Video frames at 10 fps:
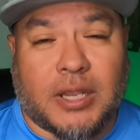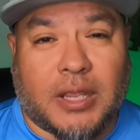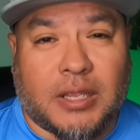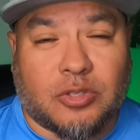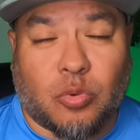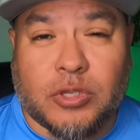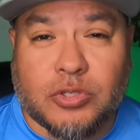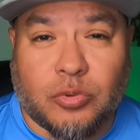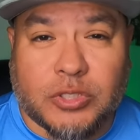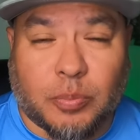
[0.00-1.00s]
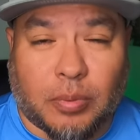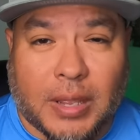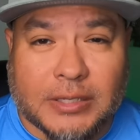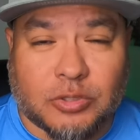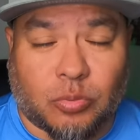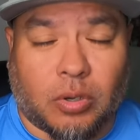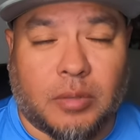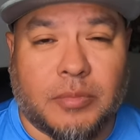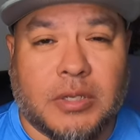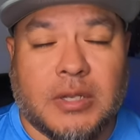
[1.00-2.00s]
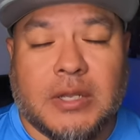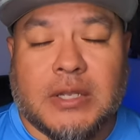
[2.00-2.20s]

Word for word: a 22 inch black drum.